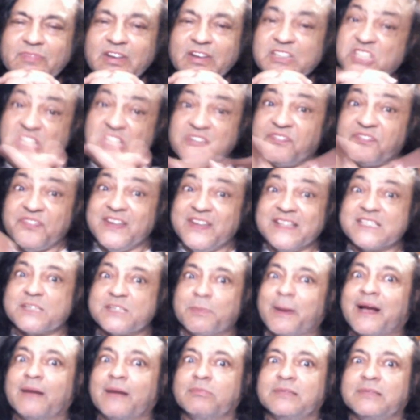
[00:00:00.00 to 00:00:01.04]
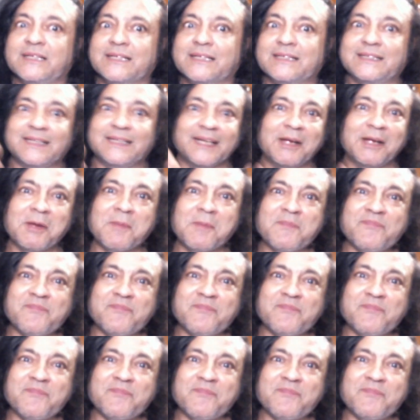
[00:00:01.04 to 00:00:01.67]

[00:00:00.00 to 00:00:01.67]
She feels it's become dirty.